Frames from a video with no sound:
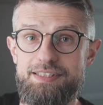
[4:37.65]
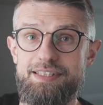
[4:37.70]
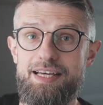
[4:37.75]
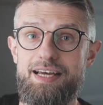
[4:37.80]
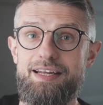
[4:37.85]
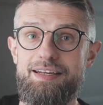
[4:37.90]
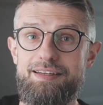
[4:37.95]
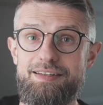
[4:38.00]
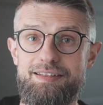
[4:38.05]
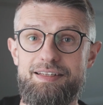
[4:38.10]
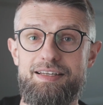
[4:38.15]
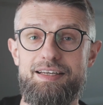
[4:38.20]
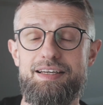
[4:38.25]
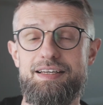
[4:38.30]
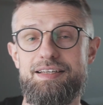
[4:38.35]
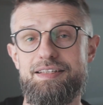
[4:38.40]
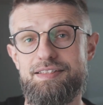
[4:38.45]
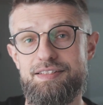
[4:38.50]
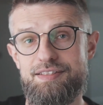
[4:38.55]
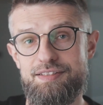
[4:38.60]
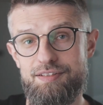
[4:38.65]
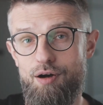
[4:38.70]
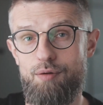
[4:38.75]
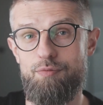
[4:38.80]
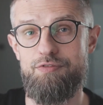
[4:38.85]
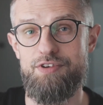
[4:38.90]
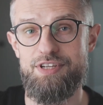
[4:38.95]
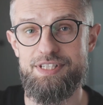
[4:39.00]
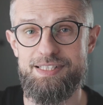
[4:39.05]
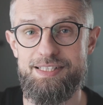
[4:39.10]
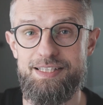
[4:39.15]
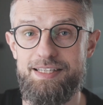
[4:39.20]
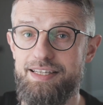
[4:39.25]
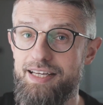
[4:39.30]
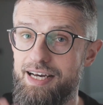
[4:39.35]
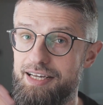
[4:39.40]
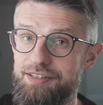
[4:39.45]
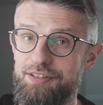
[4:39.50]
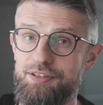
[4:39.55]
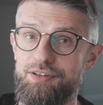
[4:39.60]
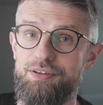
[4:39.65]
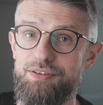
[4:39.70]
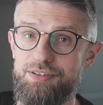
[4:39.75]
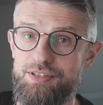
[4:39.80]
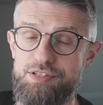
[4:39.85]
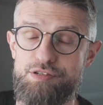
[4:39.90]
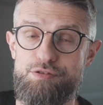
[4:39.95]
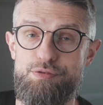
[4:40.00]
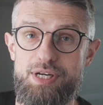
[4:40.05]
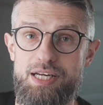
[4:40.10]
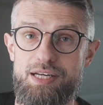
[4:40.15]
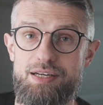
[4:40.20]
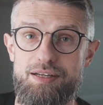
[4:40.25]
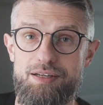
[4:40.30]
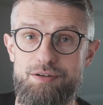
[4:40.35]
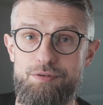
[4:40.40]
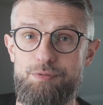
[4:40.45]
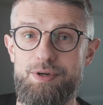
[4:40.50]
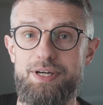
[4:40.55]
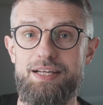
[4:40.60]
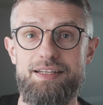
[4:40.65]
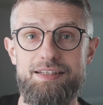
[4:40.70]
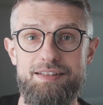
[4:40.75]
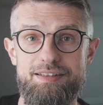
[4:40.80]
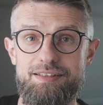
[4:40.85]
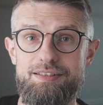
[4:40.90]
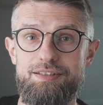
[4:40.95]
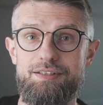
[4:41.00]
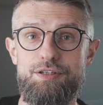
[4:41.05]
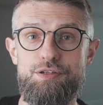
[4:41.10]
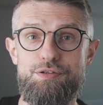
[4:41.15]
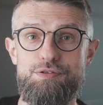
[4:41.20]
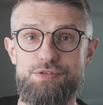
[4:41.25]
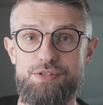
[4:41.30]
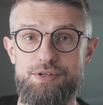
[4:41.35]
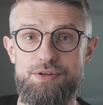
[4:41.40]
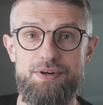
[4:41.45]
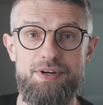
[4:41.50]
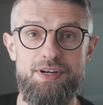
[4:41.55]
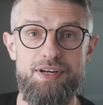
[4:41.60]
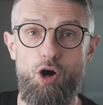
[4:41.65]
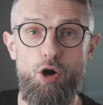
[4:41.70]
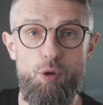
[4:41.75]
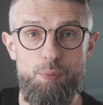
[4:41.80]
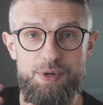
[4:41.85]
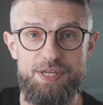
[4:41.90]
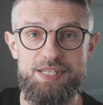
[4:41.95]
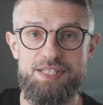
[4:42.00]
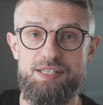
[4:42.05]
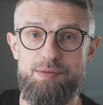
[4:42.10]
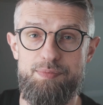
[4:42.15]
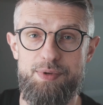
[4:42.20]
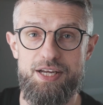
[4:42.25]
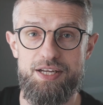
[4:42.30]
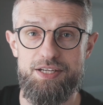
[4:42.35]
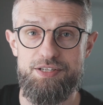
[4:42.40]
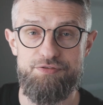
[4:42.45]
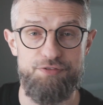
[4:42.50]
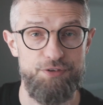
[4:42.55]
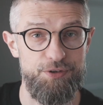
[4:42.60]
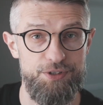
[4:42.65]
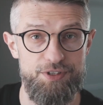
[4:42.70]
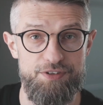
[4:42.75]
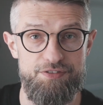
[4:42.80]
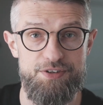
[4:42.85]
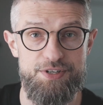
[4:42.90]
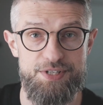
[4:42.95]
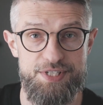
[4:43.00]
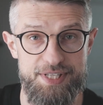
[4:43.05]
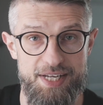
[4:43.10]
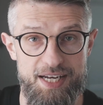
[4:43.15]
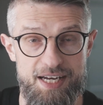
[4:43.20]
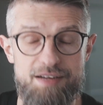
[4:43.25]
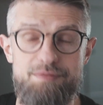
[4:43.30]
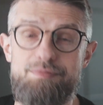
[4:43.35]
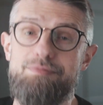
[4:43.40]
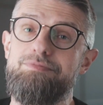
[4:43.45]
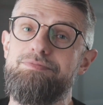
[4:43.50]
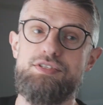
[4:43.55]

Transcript: then it's obviously not on the screen when the user opens the page for the first time.